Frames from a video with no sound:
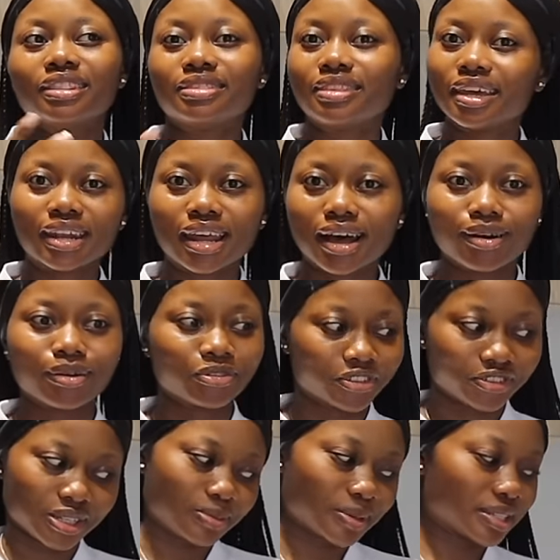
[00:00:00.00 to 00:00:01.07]
they're now
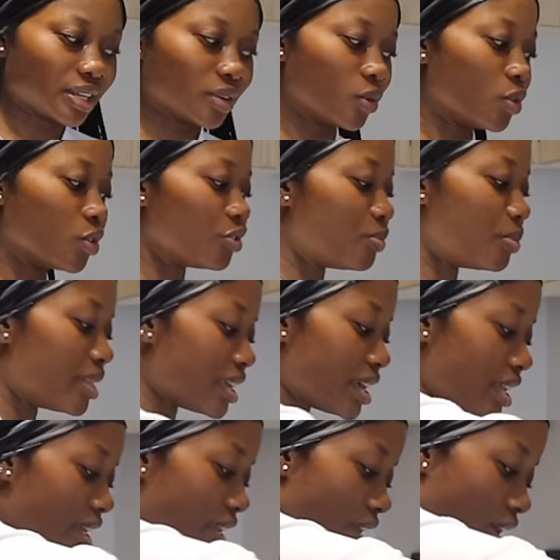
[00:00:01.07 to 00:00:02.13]
50% off. But
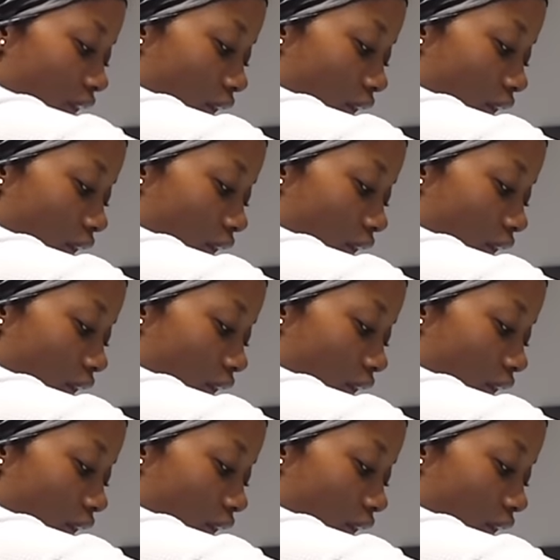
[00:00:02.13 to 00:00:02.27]
then